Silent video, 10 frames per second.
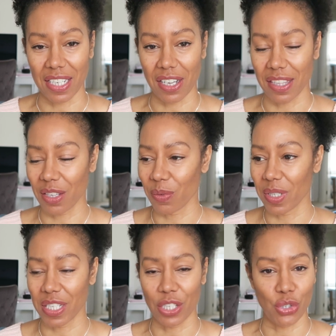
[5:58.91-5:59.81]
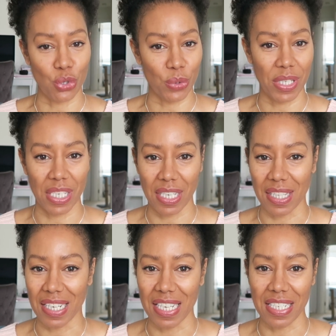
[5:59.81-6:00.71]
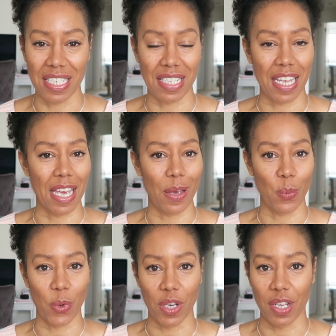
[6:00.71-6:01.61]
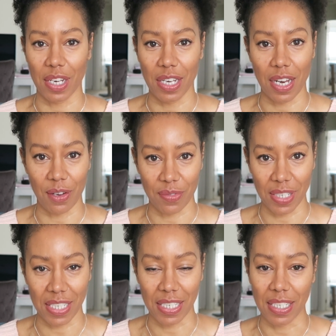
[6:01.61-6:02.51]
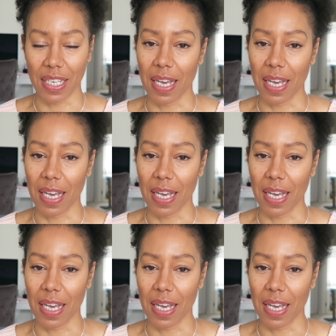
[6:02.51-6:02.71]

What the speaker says: I thoroughly enjoyed it. The ladies there were lovely.